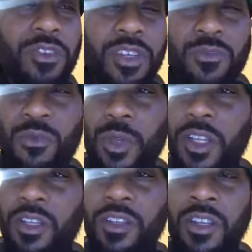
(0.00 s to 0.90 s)

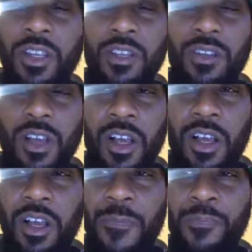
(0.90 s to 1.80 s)
unwritten,
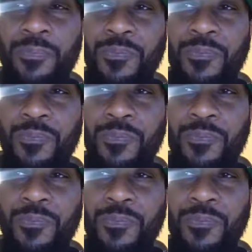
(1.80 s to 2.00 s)
um,